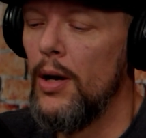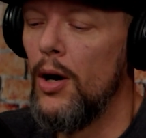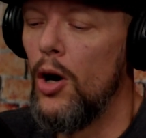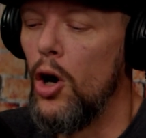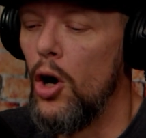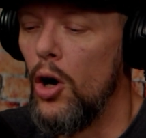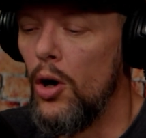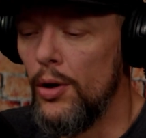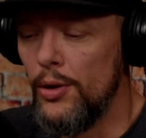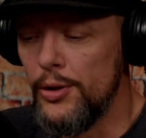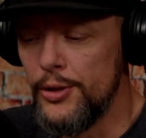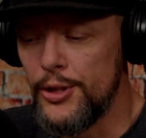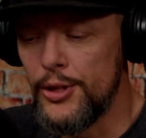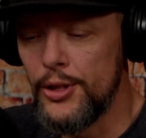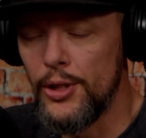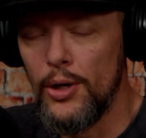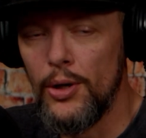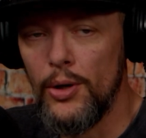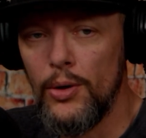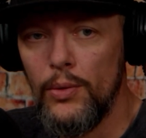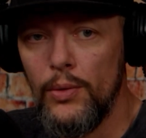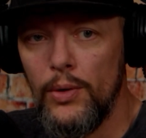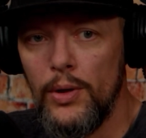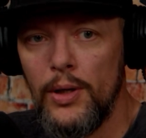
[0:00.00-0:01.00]

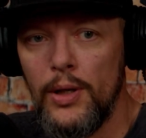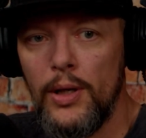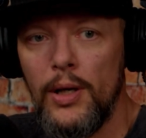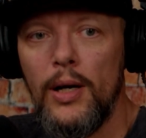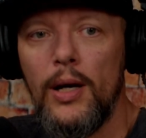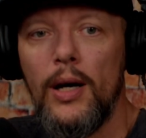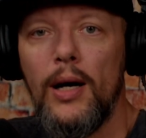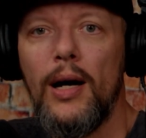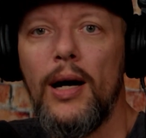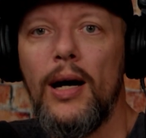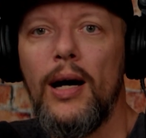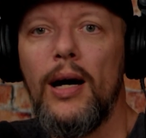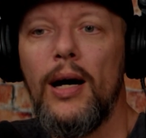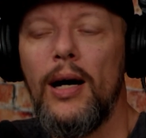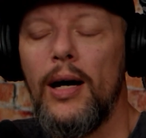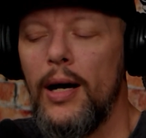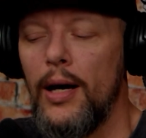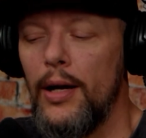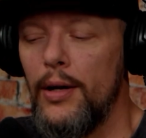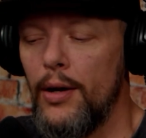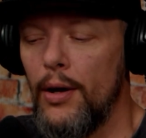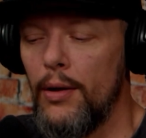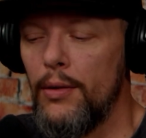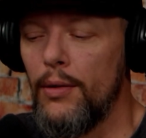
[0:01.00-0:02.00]
Also,
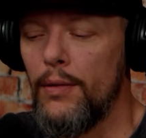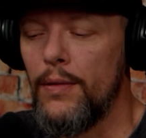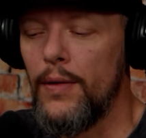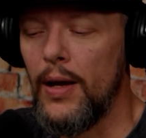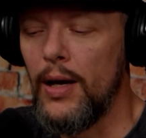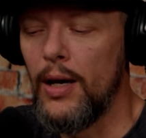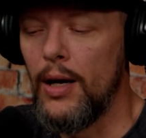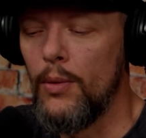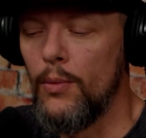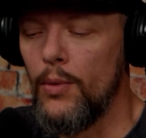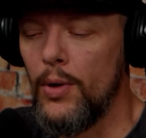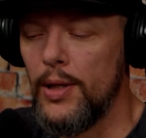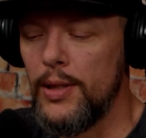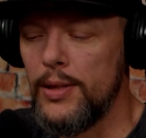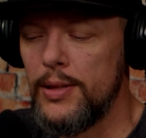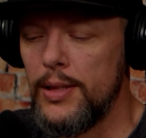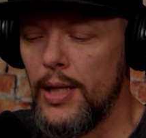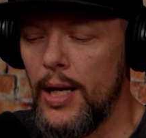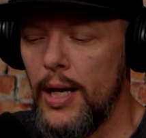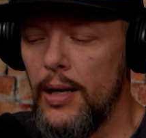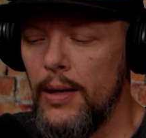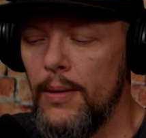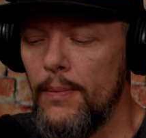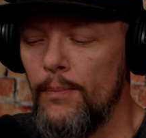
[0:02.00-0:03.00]
another thing I want to
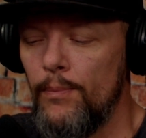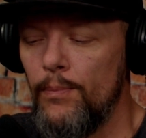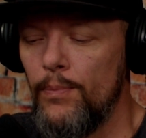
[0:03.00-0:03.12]
say,